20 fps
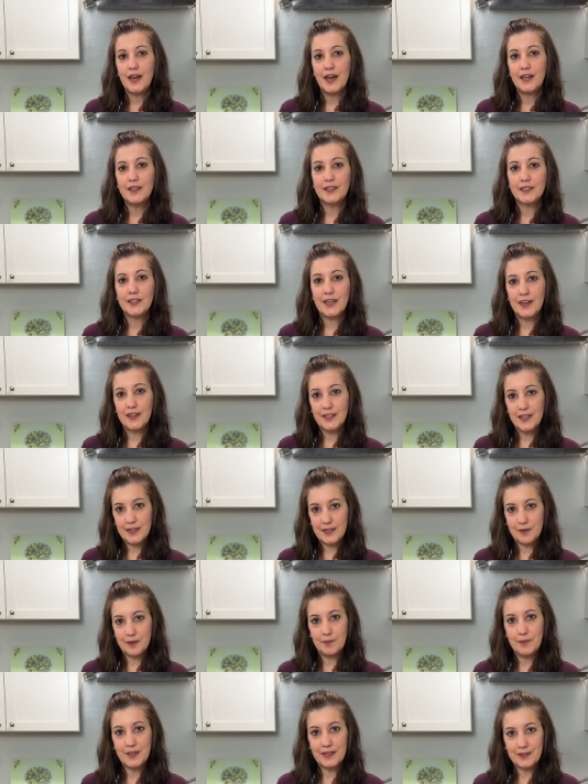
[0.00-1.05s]
I just kind of like
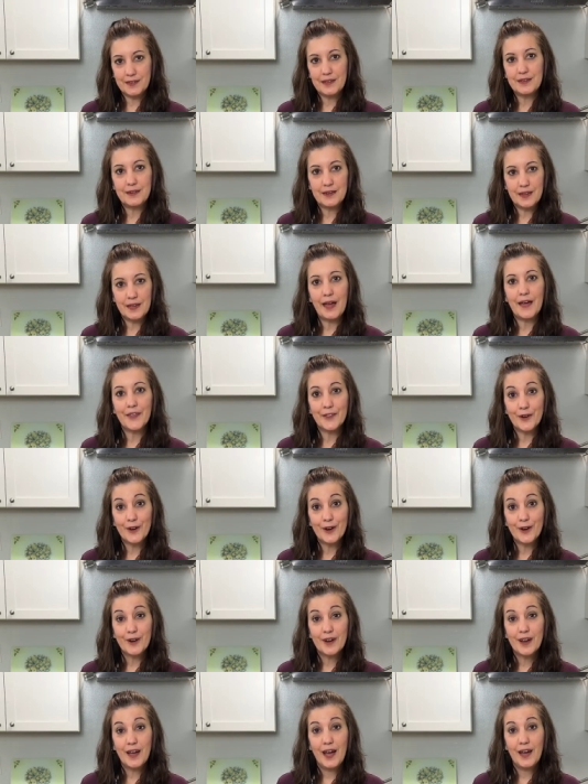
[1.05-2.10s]
to mix it
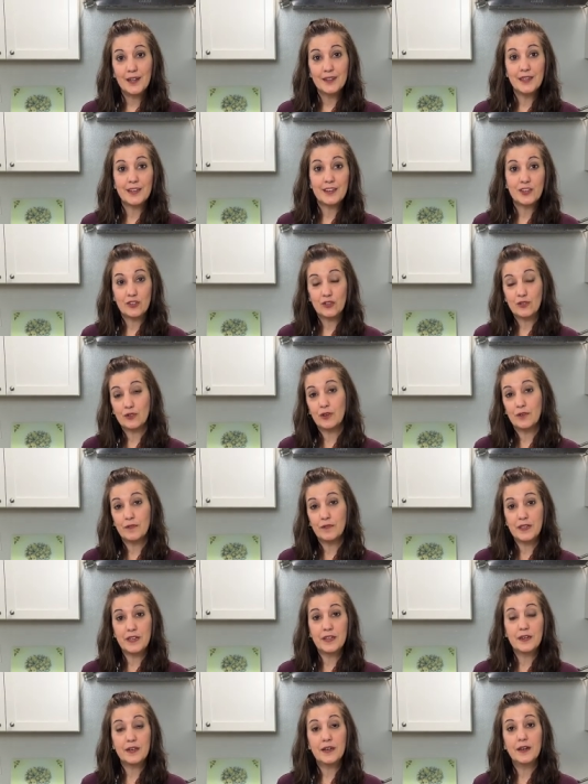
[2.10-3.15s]
together. I like to serve
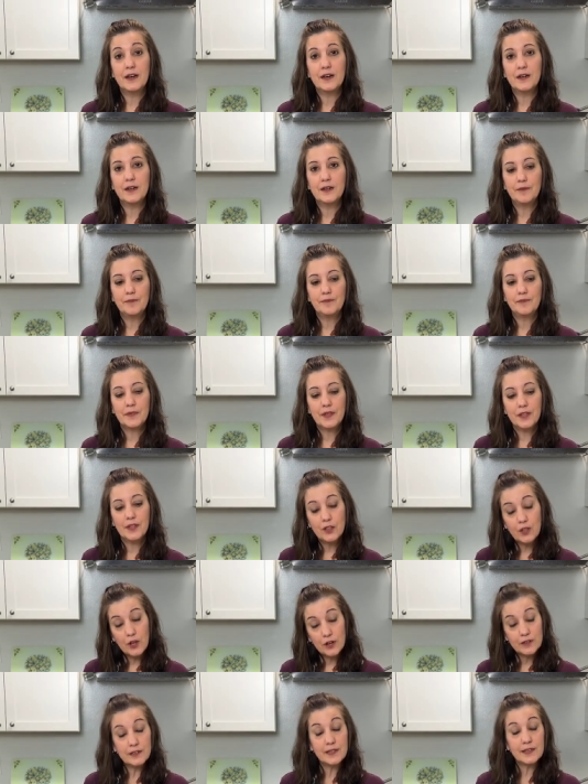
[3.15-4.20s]
it um,
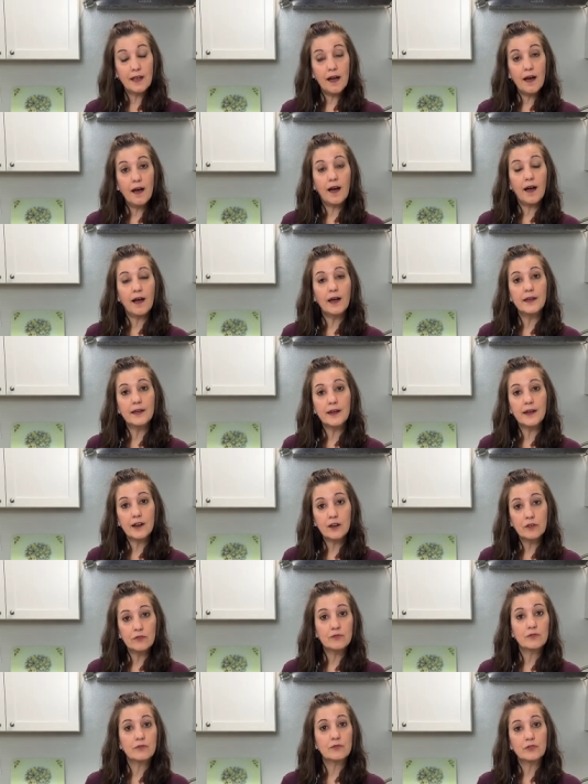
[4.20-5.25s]
alongside. I
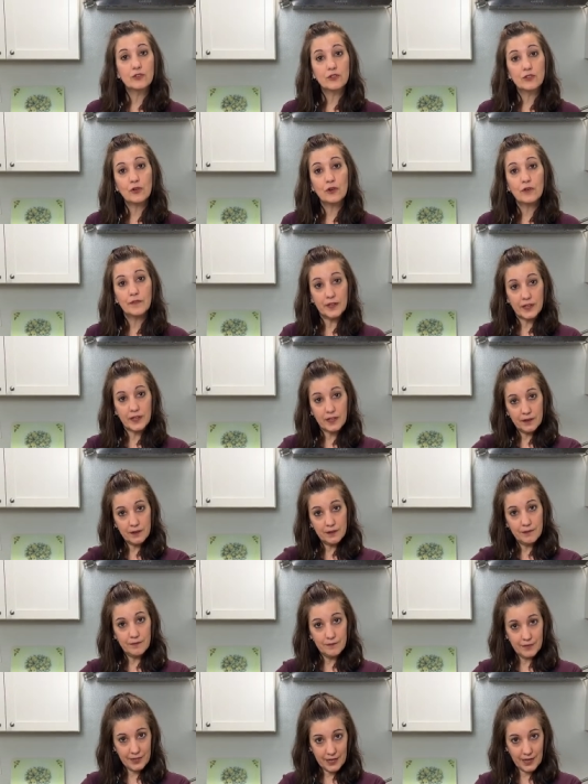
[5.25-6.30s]
don't serve it
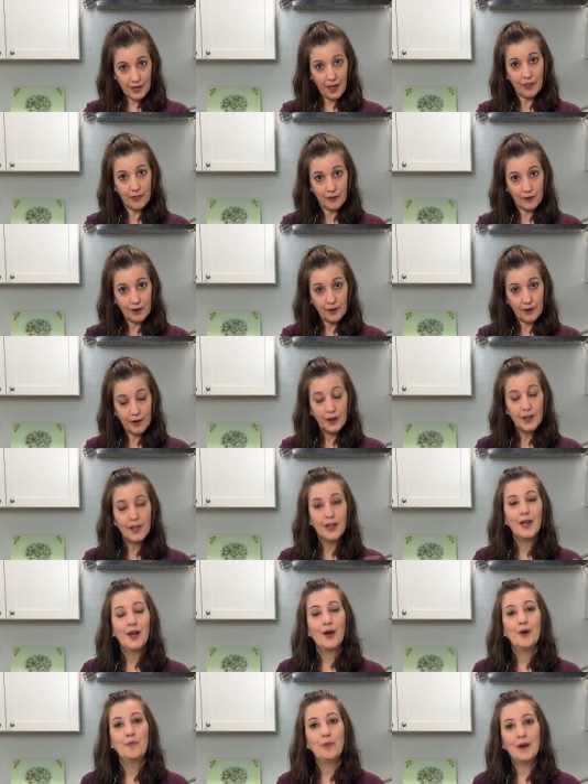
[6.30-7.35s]
together
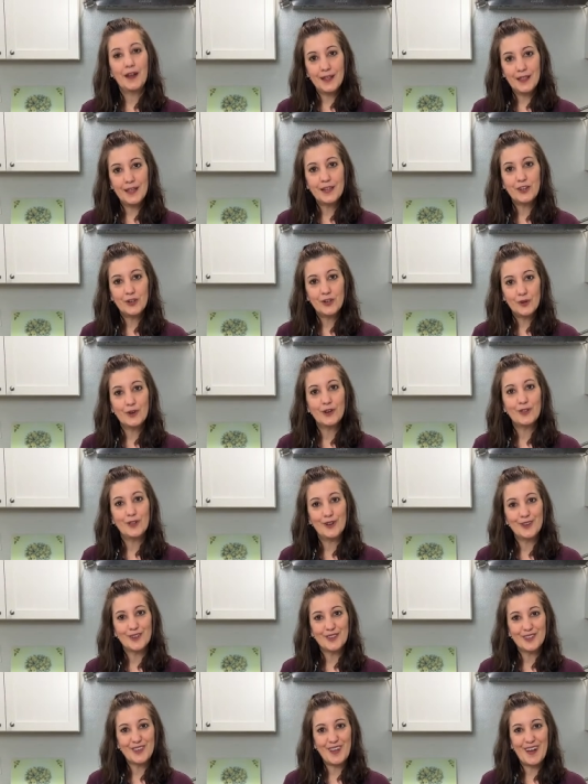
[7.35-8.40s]
but I like to do it
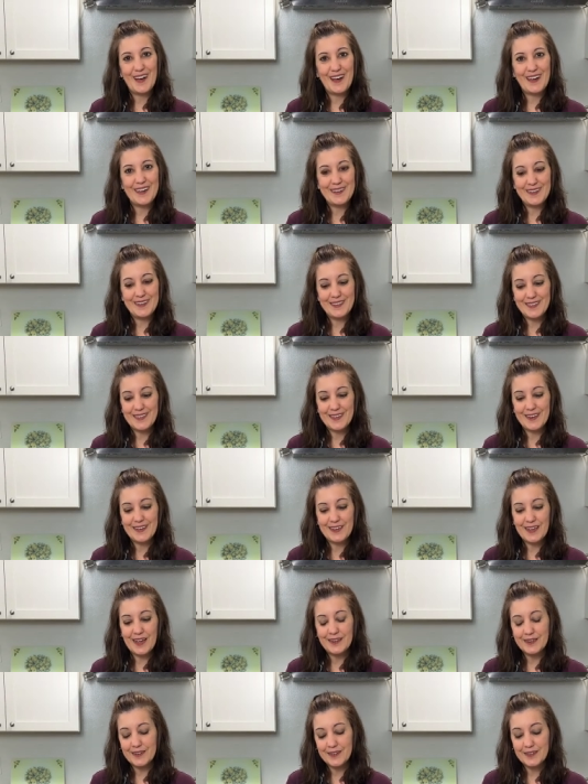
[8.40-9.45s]
alongside. And then I,
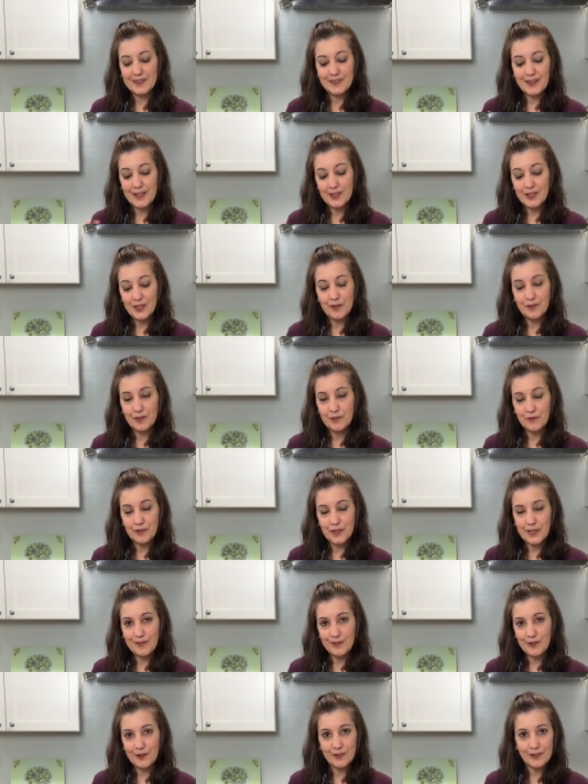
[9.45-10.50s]
I just I love the
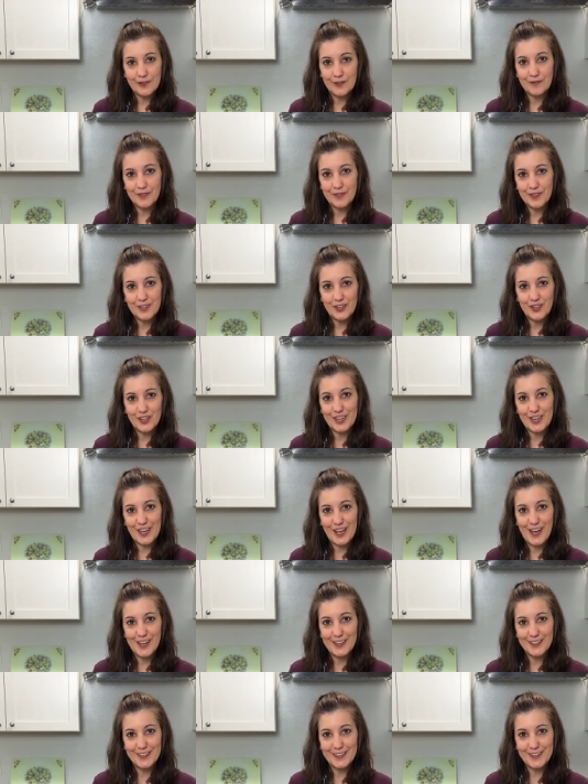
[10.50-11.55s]
flavors of the chicken
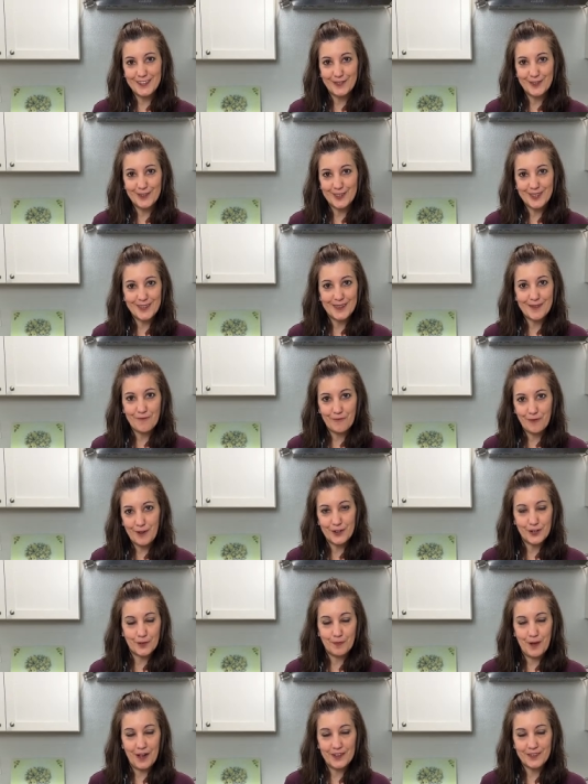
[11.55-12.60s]
cutlets with the
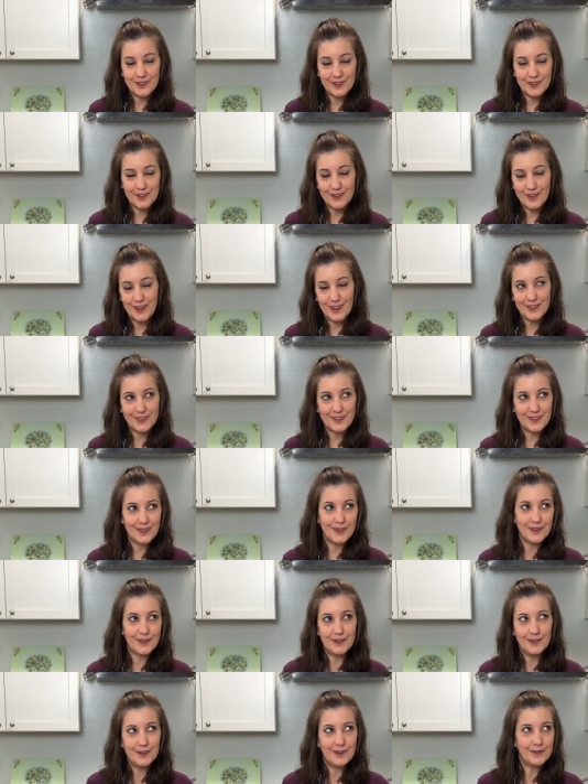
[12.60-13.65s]
fresh pasta sauce,
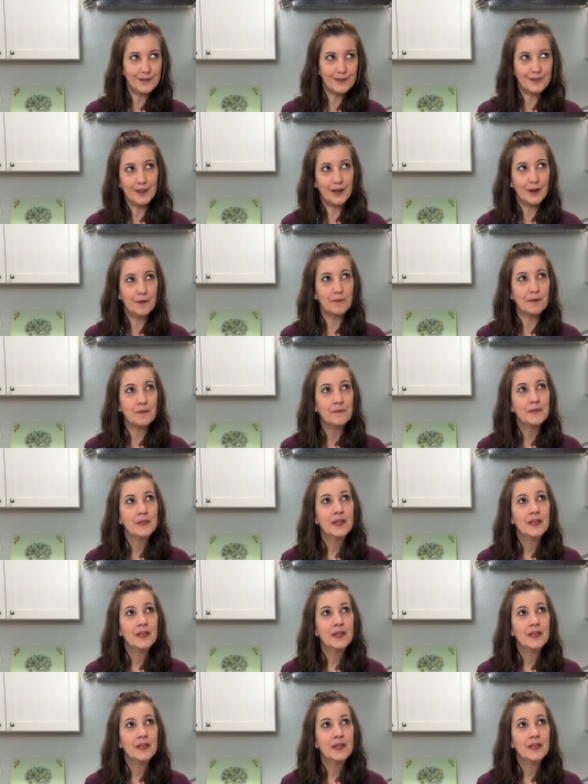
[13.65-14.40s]
and oh yum!